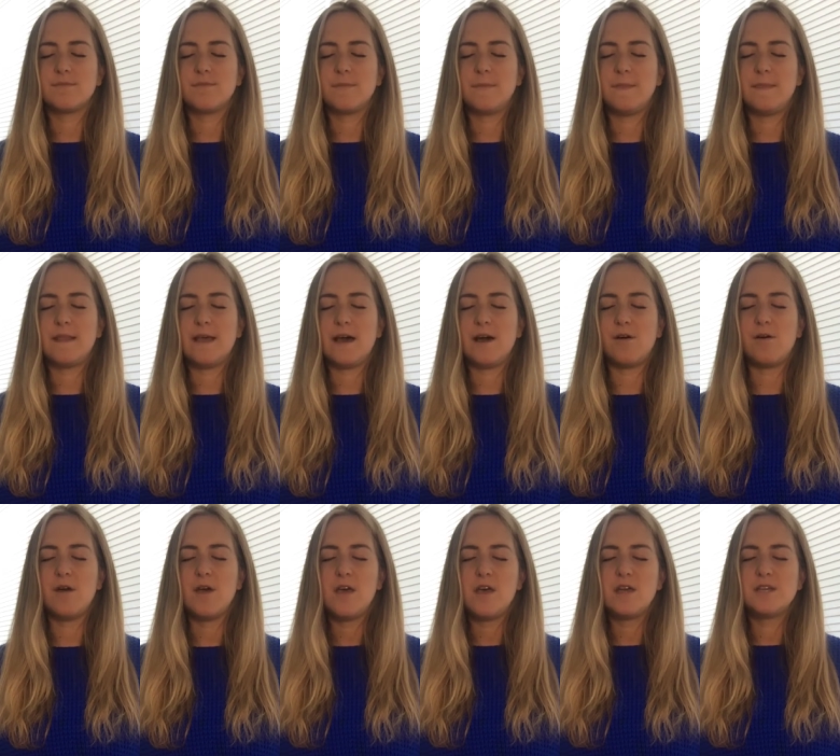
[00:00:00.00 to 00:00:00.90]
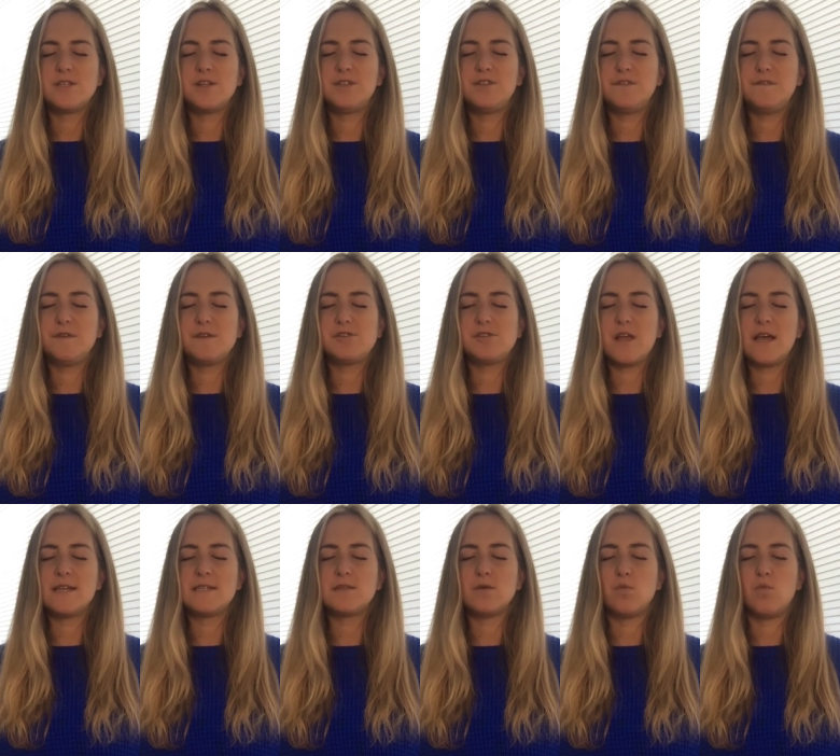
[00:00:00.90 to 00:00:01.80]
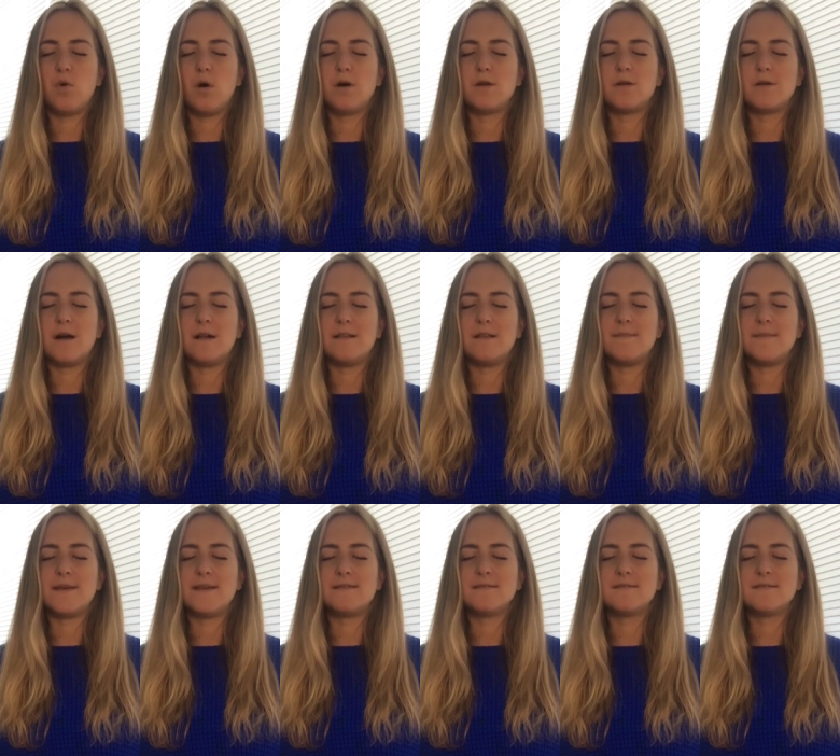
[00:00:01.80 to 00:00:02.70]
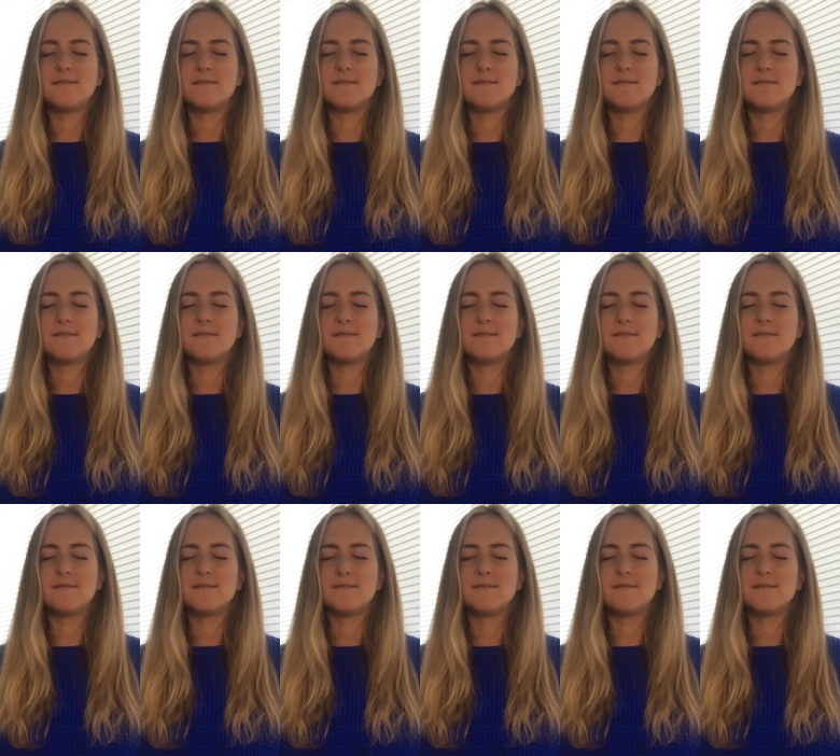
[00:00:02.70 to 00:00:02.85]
Now, start to visualize the water element